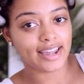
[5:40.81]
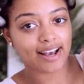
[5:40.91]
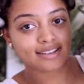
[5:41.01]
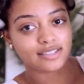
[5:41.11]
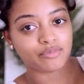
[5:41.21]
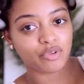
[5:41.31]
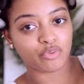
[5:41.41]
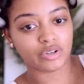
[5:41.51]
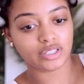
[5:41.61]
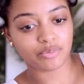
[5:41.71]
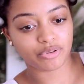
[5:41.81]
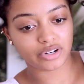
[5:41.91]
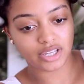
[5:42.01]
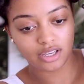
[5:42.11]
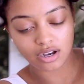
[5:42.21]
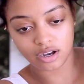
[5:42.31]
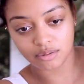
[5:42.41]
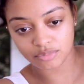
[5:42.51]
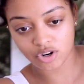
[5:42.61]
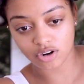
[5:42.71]
It has some really pretty
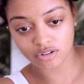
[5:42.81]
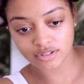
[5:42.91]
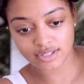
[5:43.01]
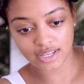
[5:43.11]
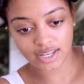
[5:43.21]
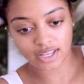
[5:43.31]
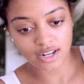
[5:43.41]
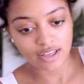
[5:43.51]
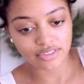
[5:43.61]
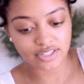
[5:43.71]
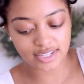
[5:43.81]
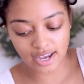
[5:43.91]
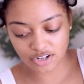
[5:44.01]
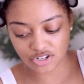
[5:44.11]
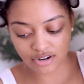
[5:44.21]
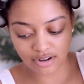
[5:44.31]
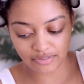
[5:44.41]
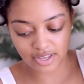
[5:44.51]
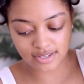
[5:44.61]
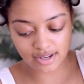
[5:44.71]
um, curls in it. The texture
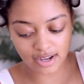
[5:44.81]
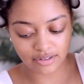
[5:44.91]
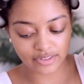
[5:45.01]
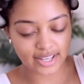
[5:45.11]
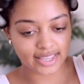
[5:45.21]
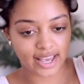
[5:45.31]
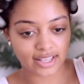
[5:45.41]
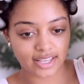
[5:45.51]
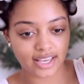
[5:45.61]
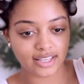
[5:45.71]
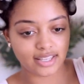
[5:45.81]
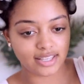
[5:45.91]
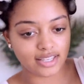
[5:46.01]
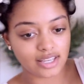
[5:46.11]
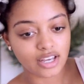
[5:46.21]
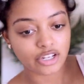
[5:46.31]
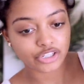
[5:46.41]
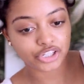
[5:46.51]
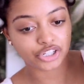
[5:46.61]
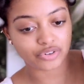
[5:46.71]
of it is kind of like that kinky
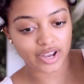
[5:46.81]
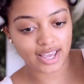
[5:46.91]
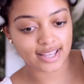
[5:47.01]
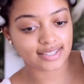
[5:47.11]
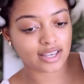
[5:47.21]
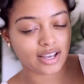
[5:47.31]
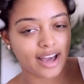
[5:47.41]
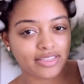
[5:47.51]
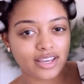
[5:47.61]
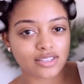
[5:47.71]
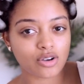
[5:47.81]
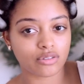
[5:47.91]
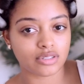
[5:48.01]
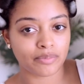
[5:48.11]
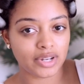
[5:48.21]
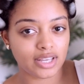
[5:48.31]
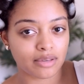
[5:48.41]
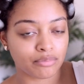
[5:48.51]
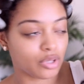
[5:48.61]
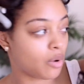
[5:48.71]
straight. It's like, I think it's called
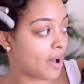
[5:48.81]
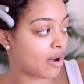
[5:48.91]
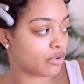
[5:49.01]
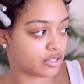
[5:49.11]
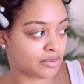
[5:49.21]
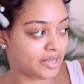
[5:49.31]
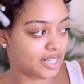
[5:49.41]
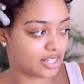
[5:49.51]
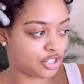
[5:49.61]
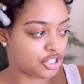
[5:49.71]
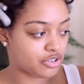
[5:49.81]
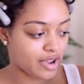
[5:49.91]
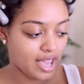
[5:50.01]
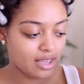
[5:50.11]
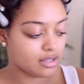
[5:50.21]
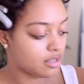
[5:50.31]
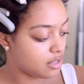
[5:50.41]
Dominican blowout or Dominican straight.